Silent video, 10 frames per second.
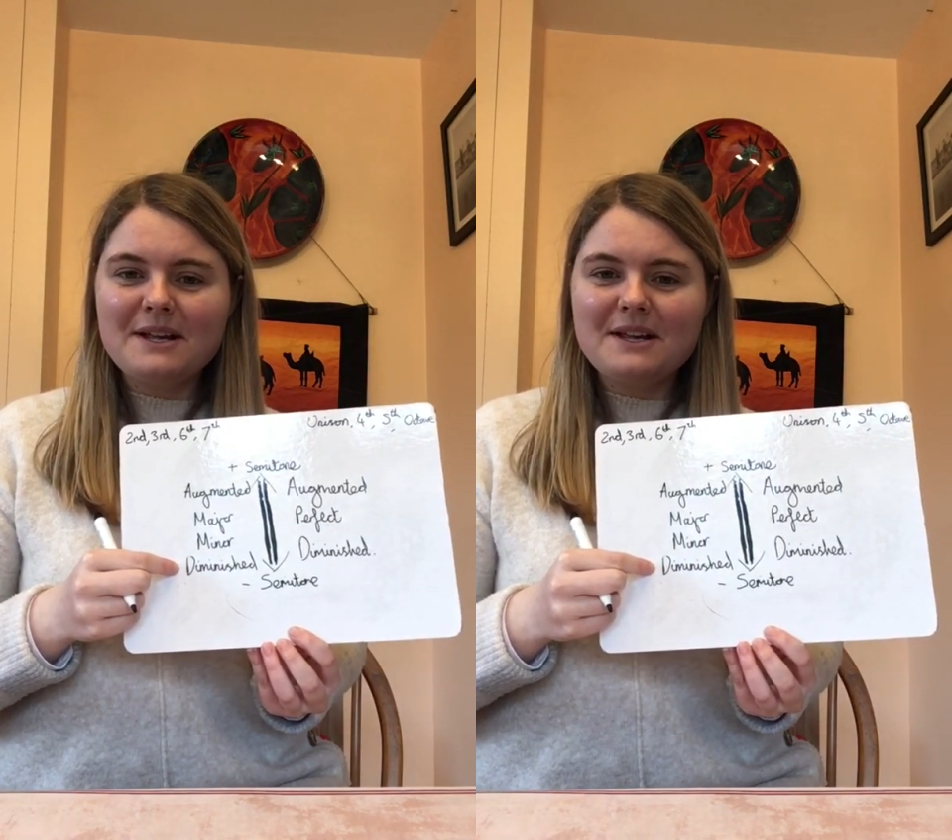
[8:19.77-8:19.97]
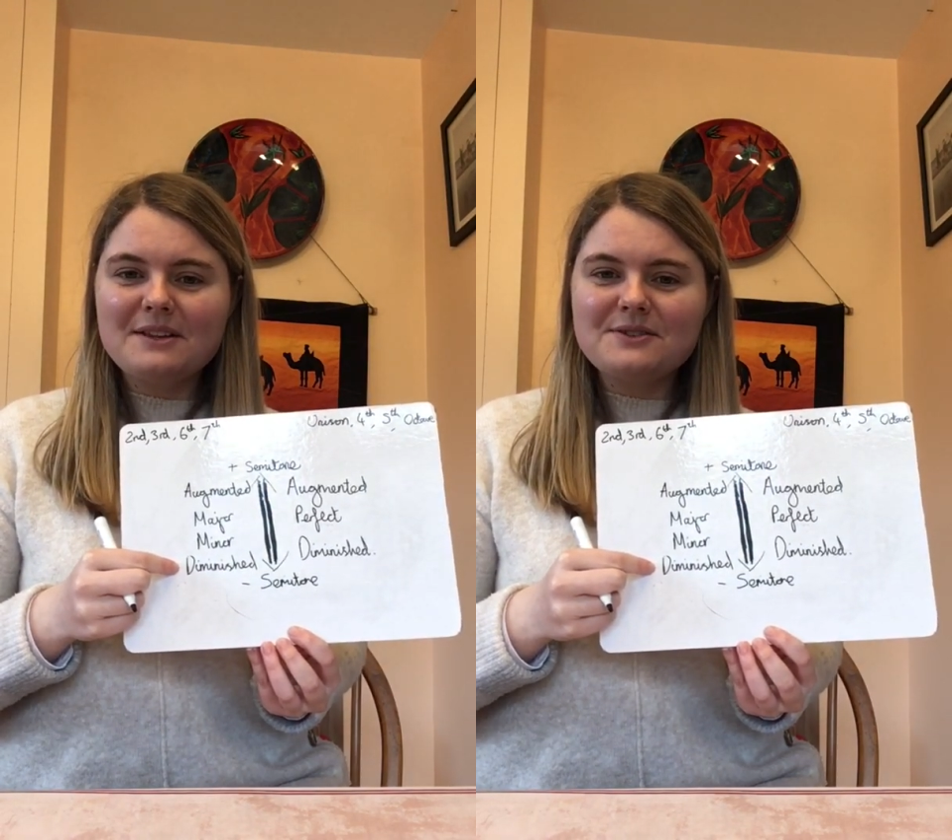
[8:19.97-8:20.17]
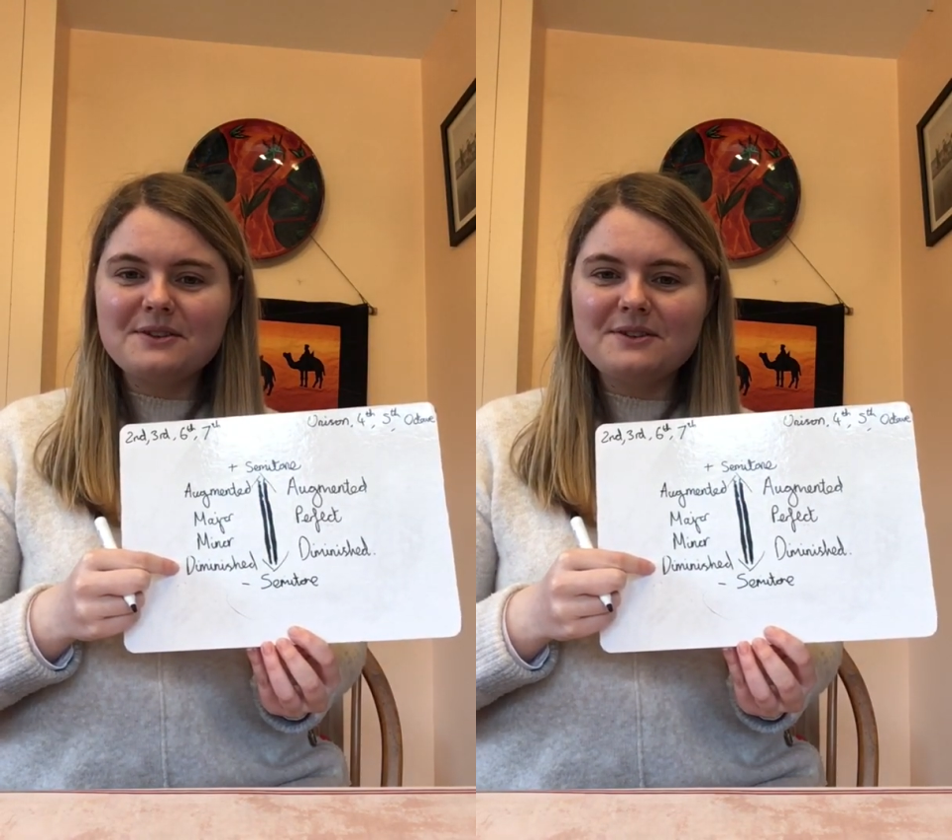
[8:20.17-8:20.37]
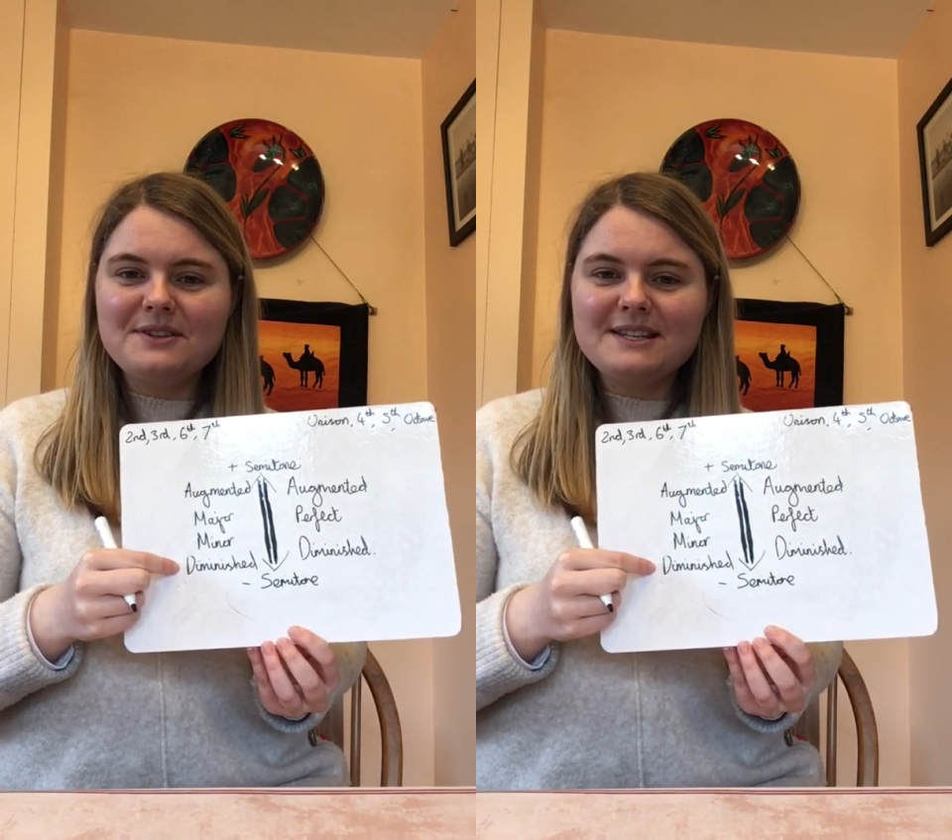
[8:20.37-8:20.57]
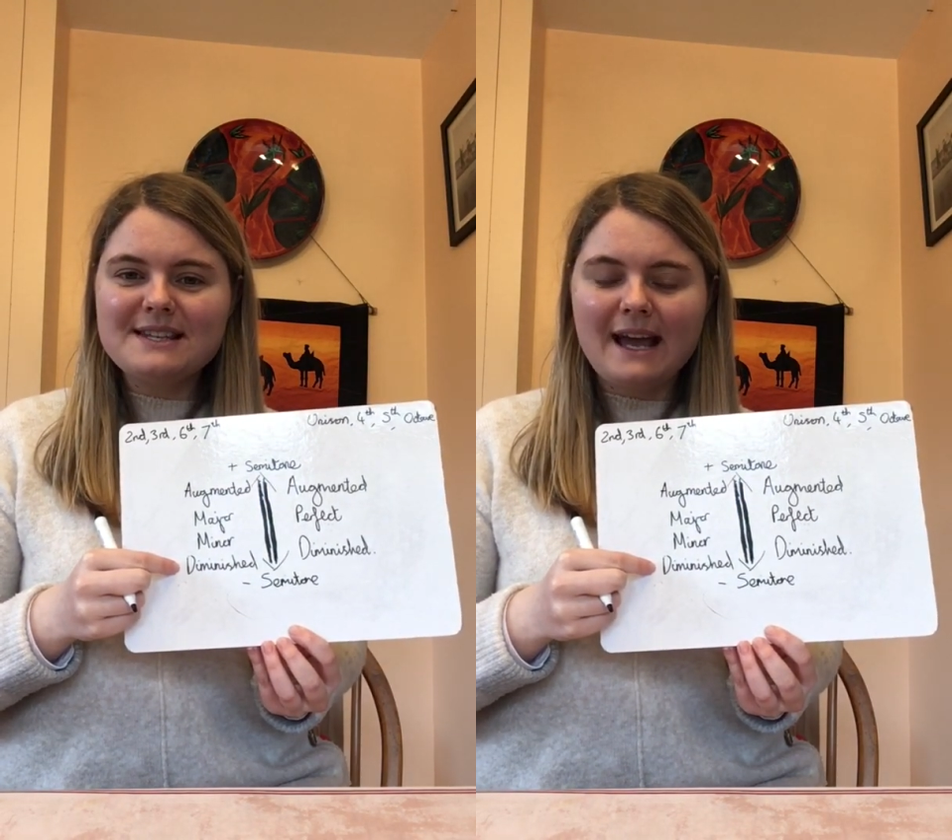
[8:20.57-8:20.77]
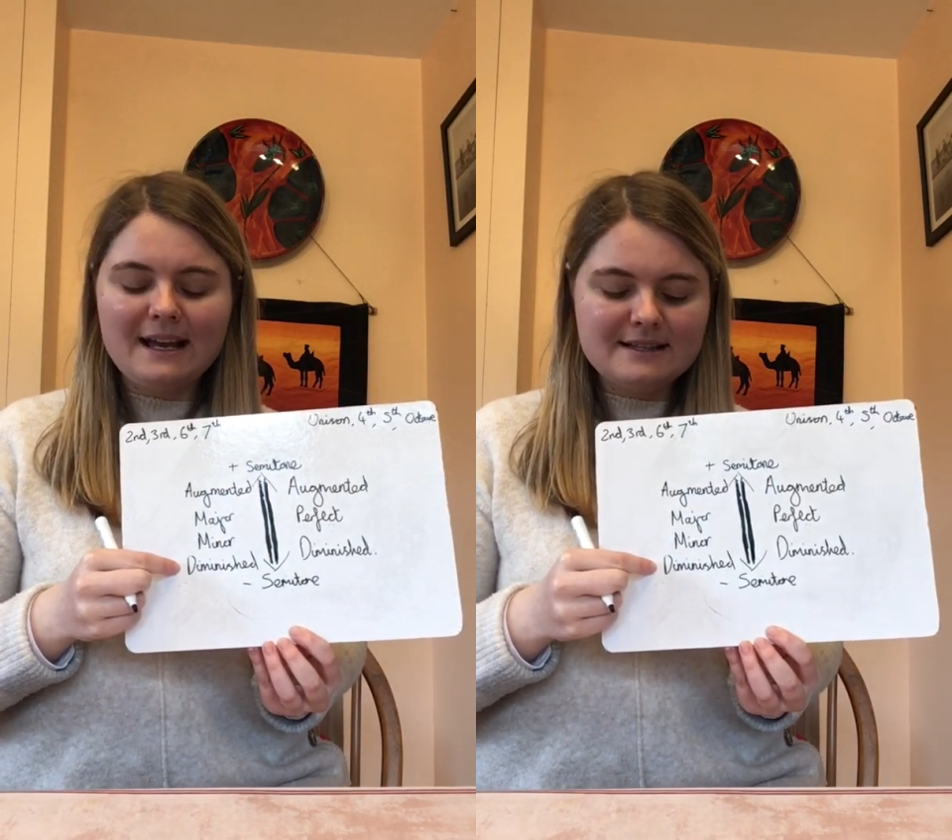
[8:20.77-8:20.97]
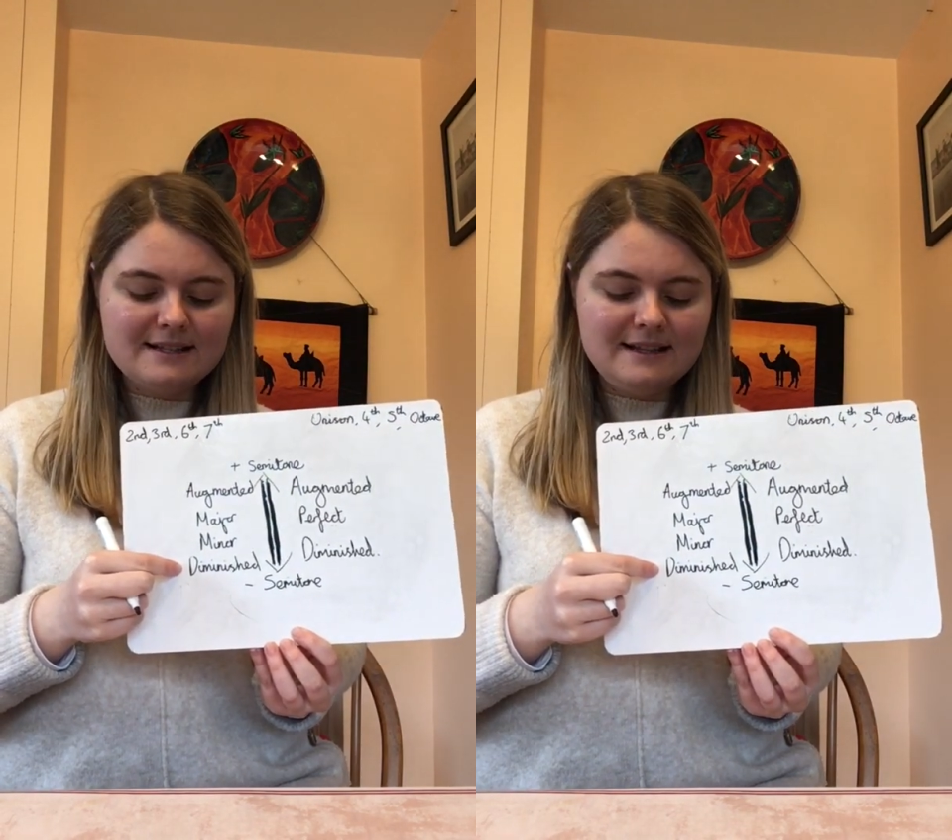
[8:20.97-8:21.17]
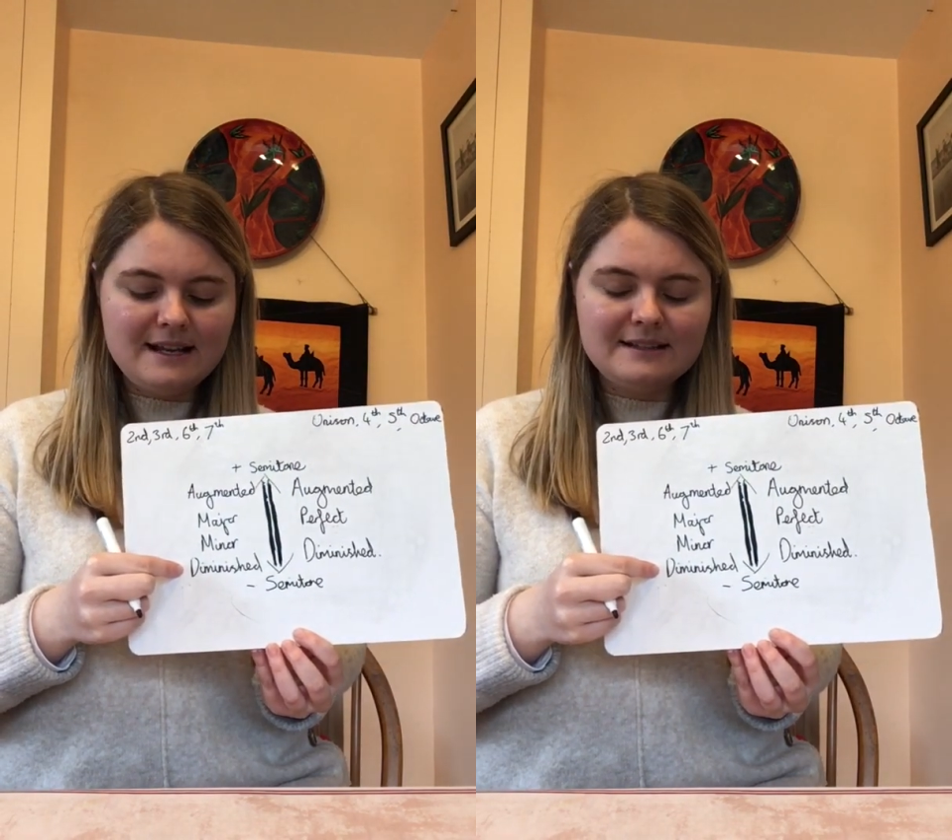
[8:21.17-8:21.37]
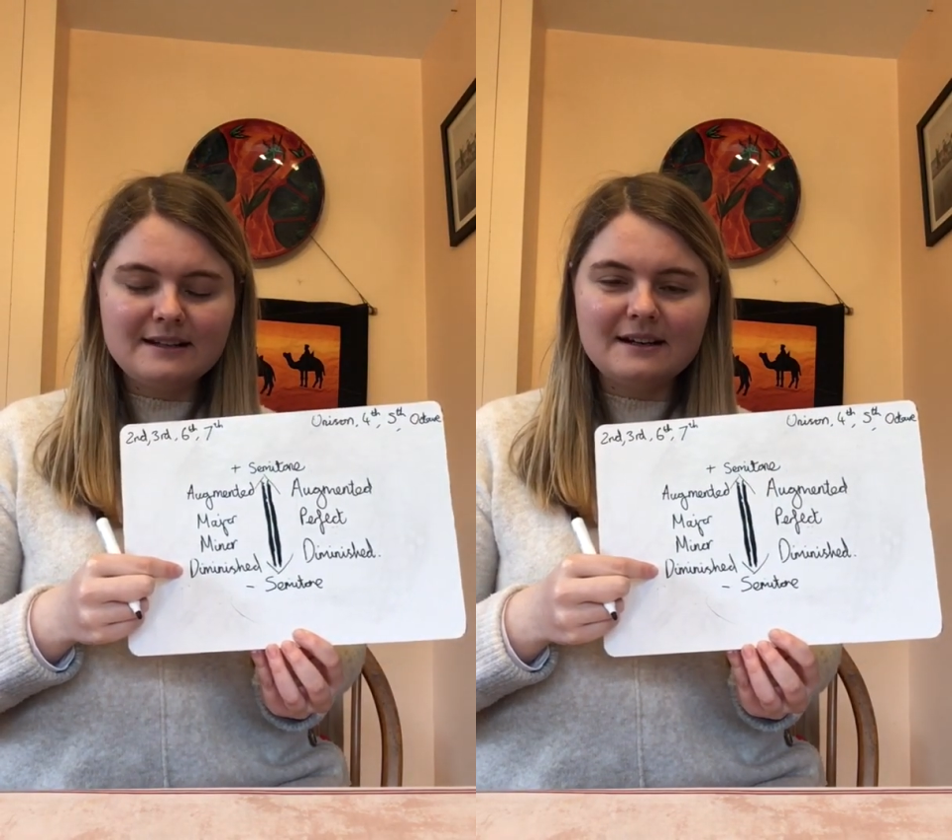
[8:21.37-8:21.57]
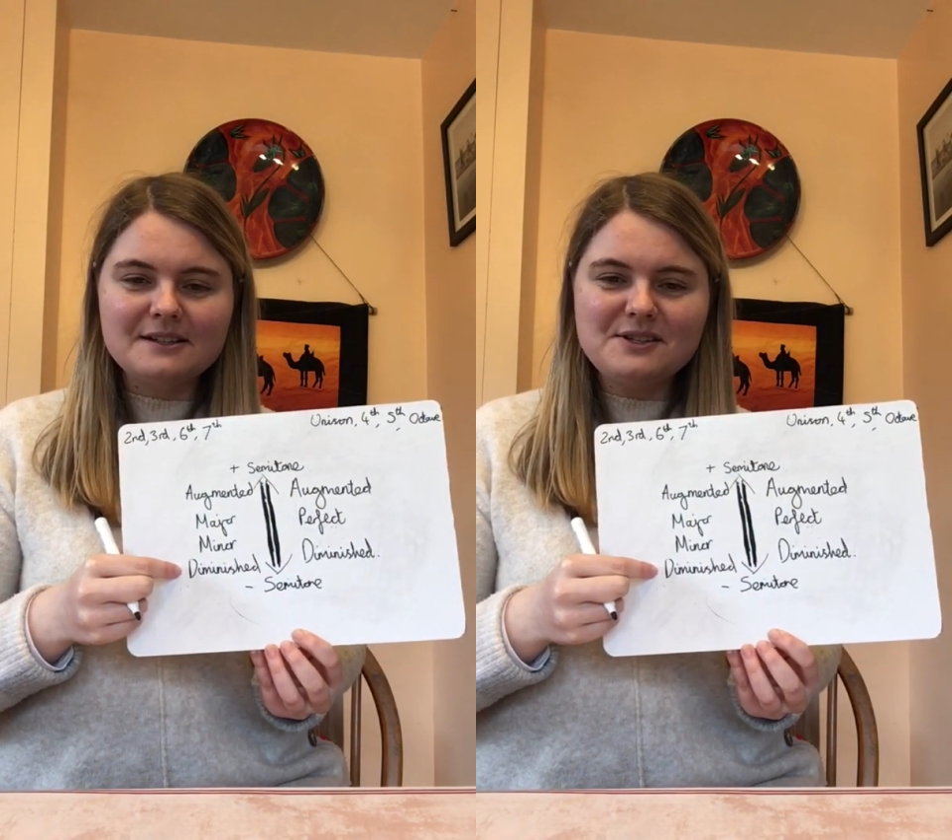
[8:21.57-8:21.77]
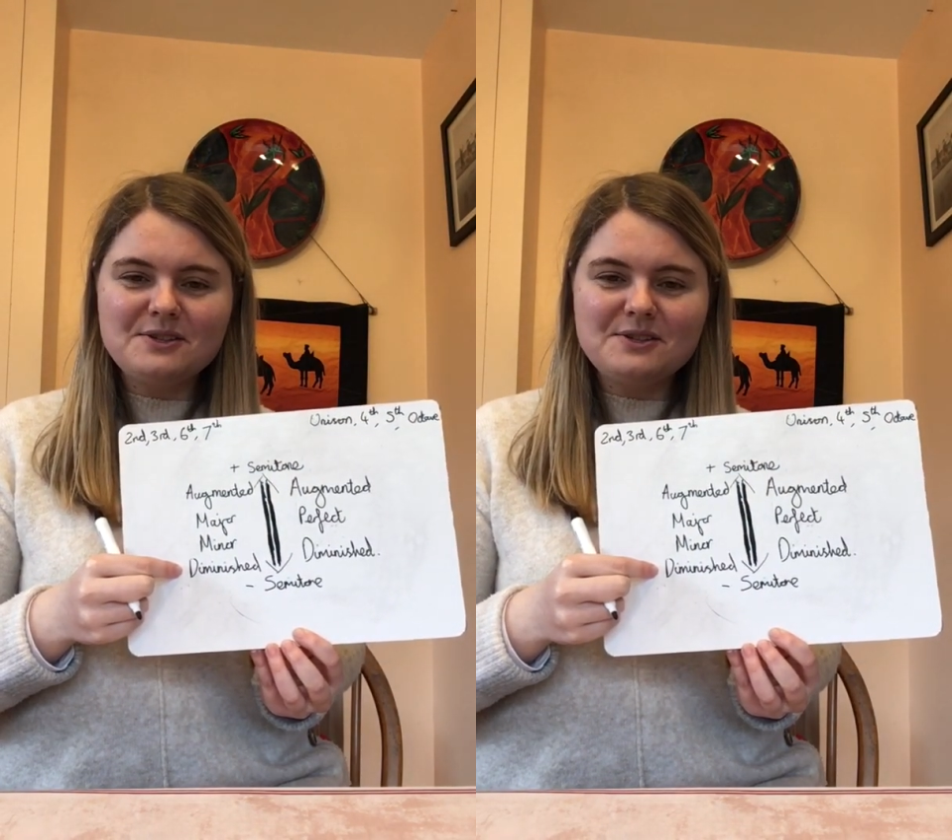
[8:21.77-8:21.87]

So this has led us